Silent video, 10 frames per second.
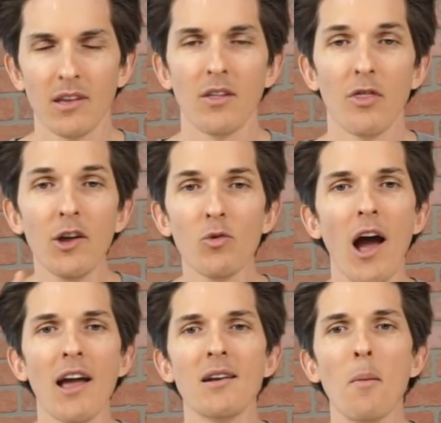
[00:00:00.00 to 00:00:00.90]
Then
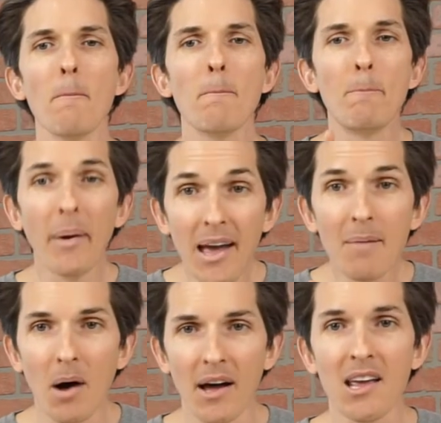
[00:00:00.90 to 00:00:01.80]
write, big
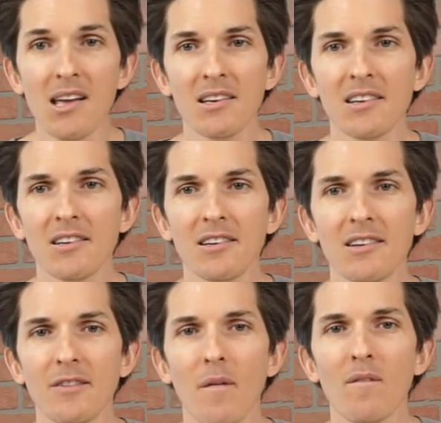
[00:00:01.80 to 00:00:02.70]
money
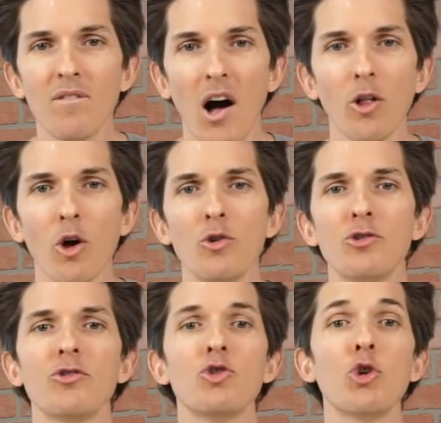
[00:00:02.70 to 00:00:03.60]

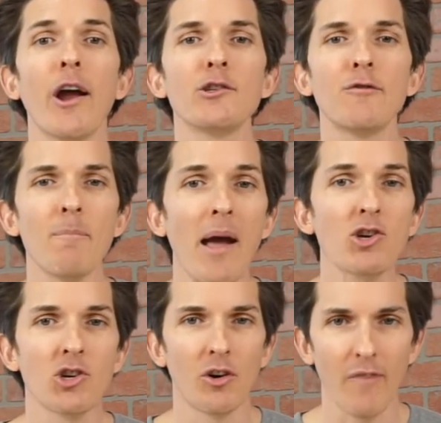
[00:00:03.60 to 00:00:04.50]
follows
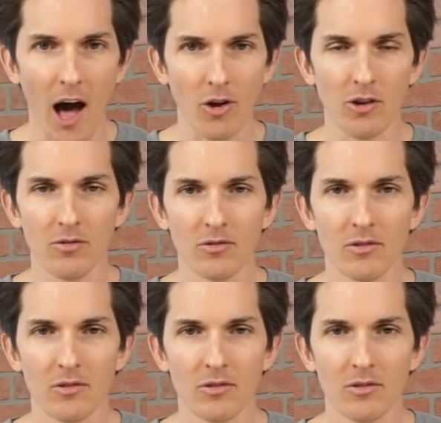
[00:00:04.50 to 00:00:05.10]
transformational value.